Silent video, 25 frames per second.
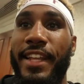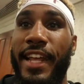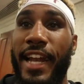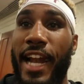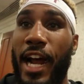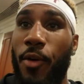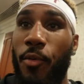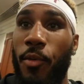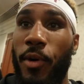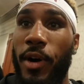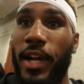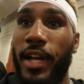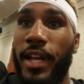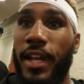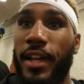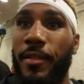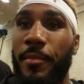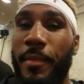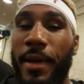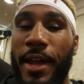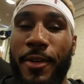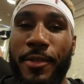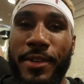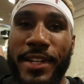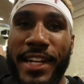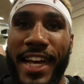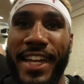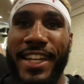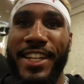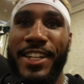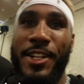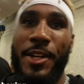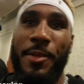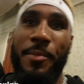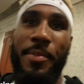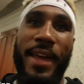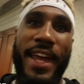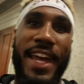That I want? Man, we're not
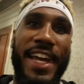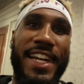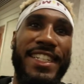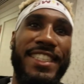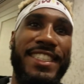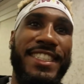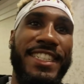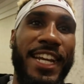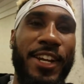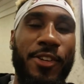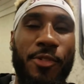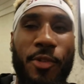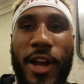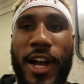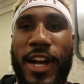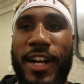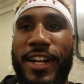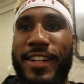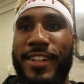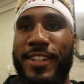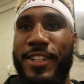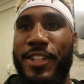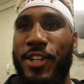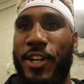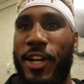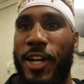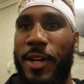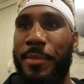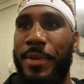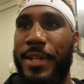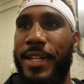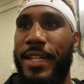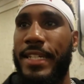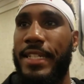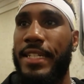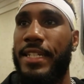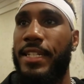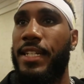looking past J-Rock, you know what I
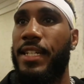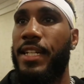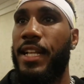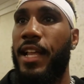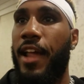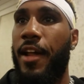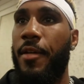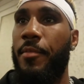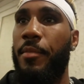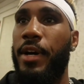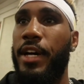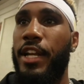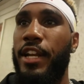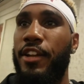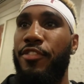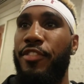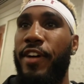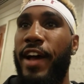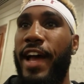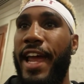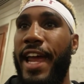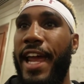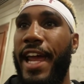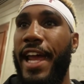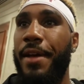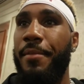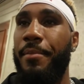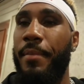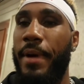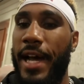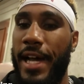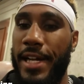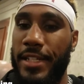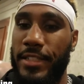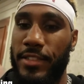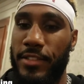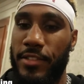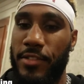mean? But if I had
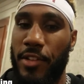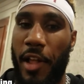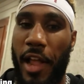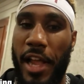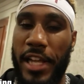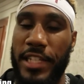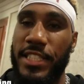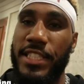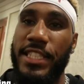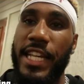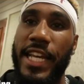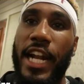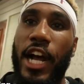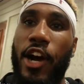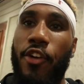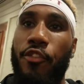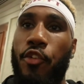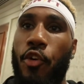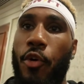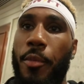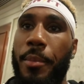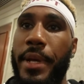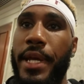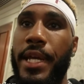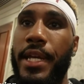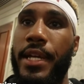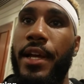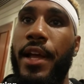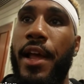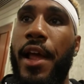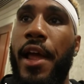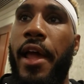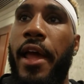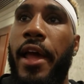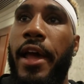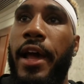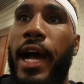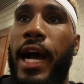my, it set out for me,
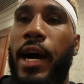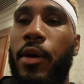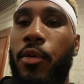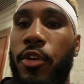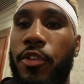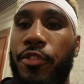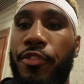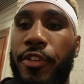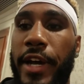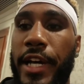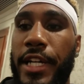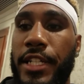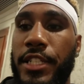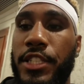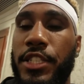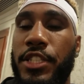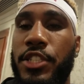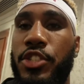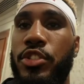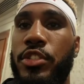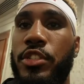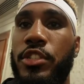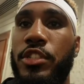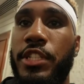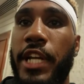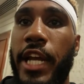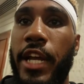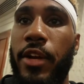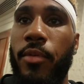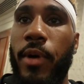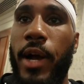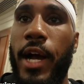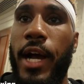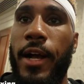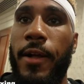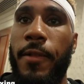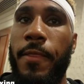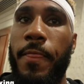I will fight
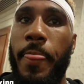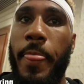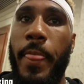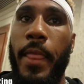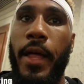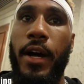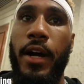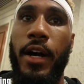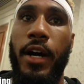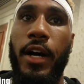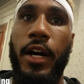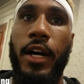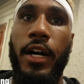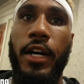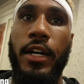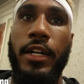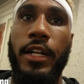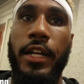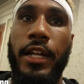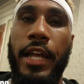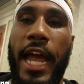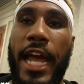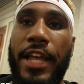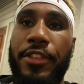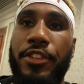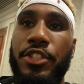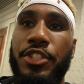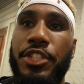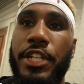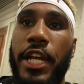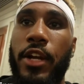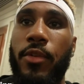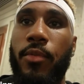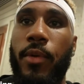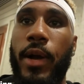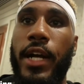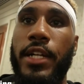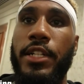J-Rock, after
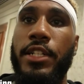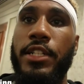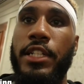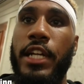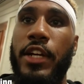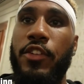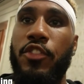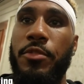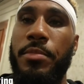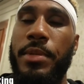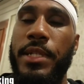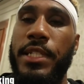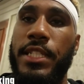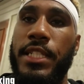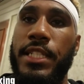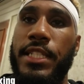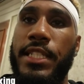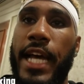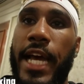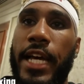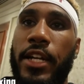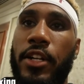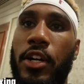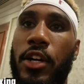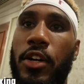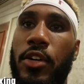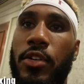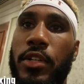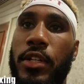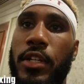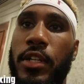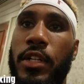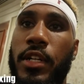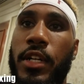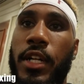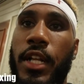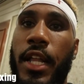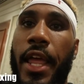J-Rock, the WBC title holder,
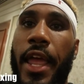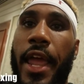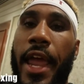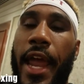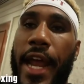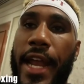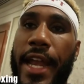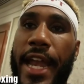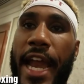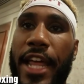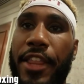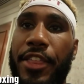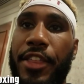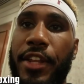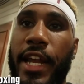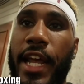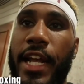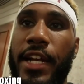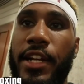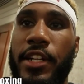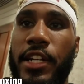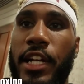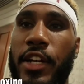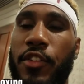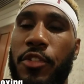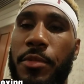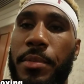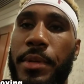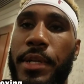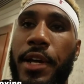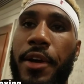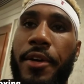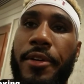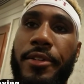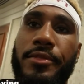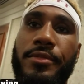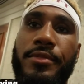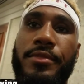and after that, the
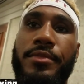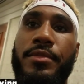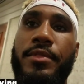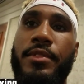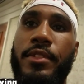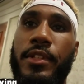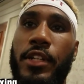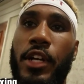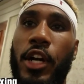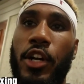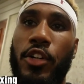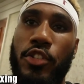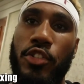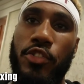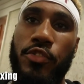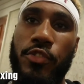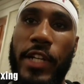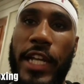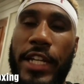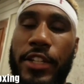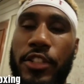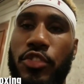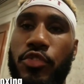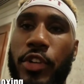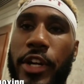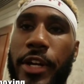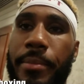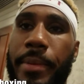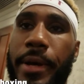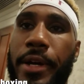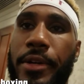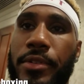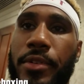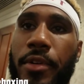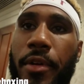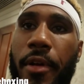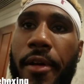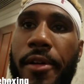WBO. Who are you picking
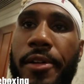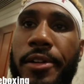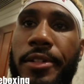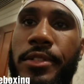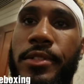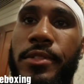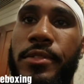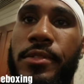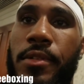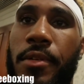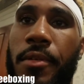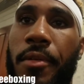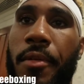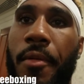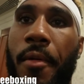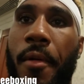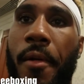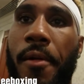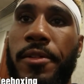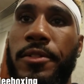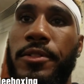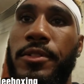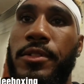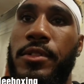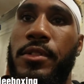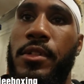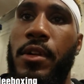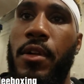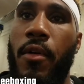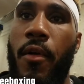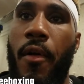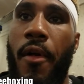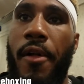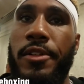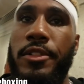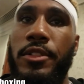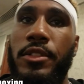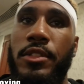in a Charlo versus Harrison fight?
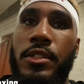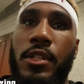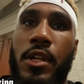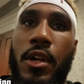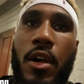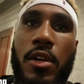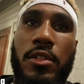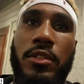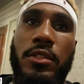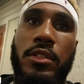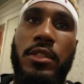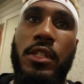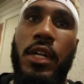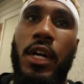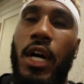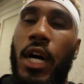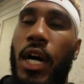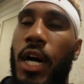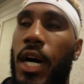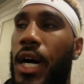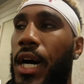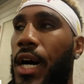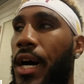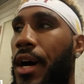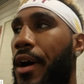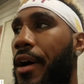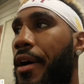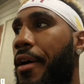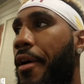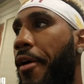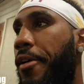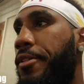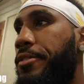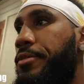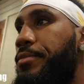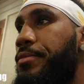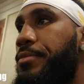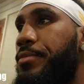Who
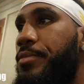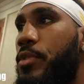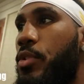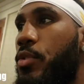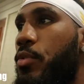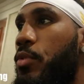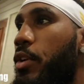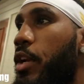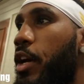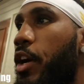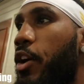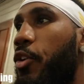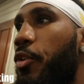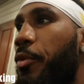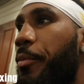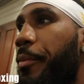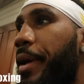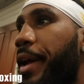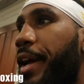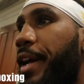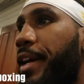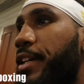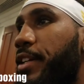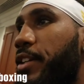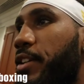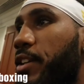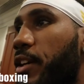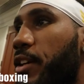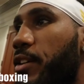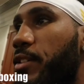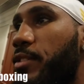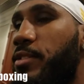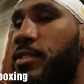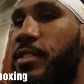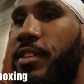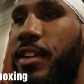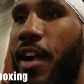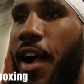knows, man, you
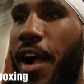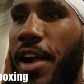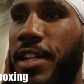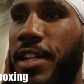know?